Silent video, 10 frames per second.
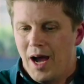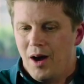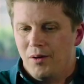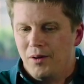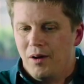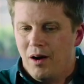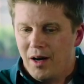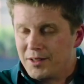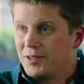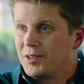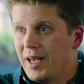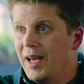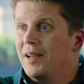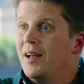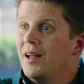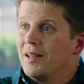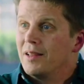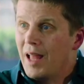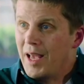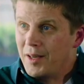out onto set,
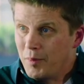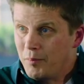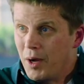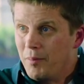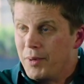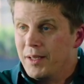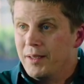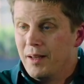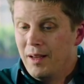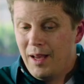line up a puppet,